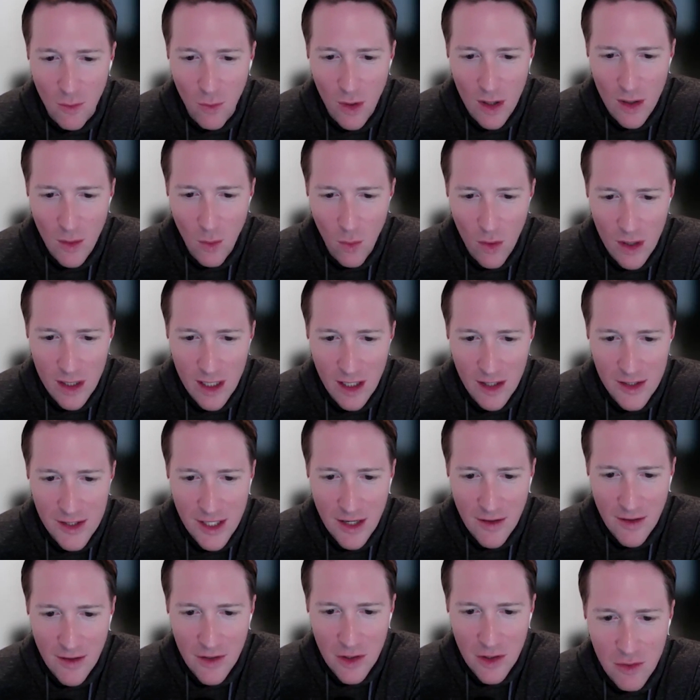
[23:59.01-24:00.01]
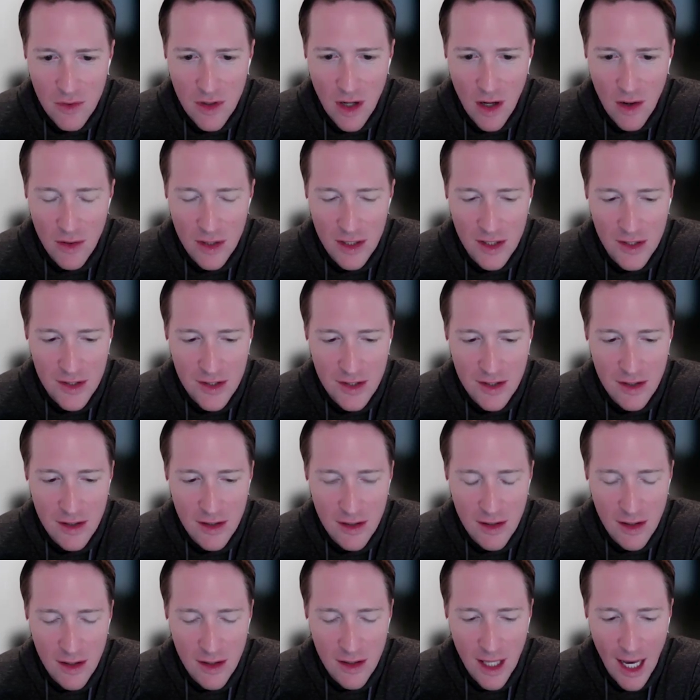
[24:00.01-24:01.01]
What else have noticed
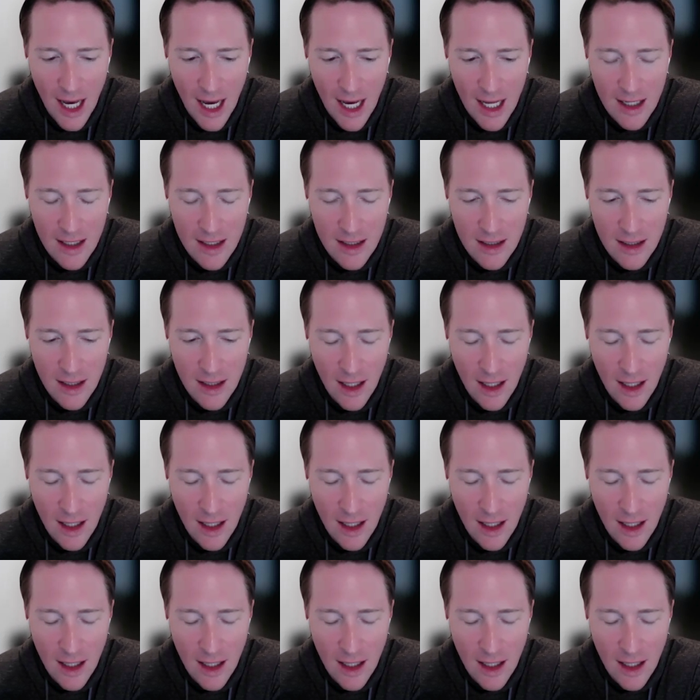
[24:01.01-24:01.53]
that,